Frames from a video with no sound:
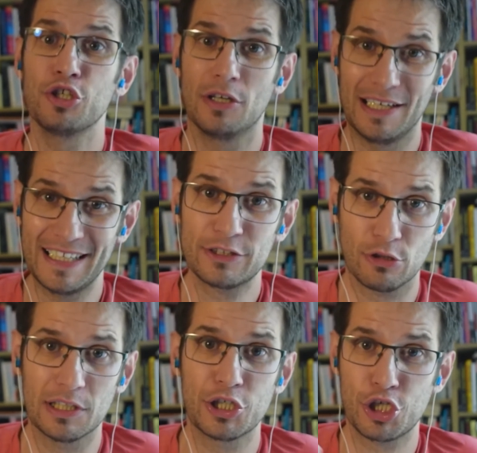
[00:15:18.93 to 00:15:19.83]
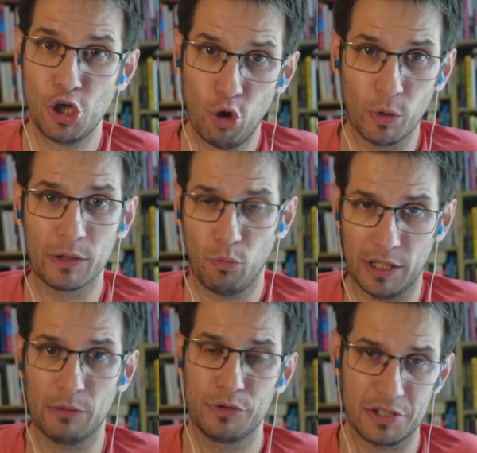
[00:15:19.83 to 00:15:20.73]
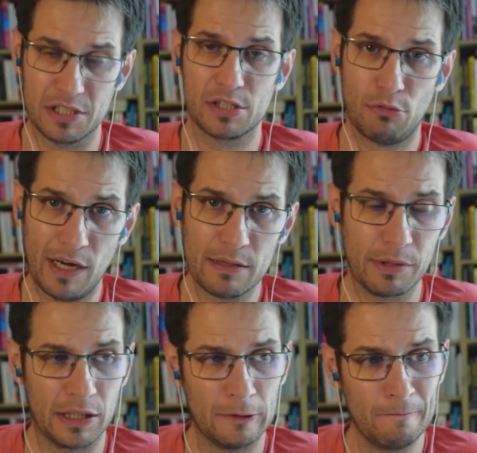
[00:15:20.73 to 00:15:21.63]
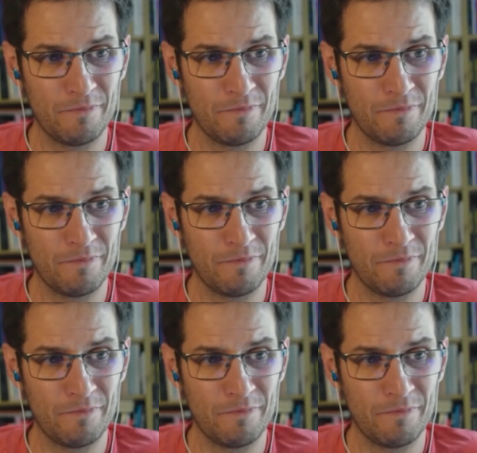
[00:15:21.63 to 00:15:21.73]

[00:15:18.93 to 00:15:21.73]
literally showing what I was describing,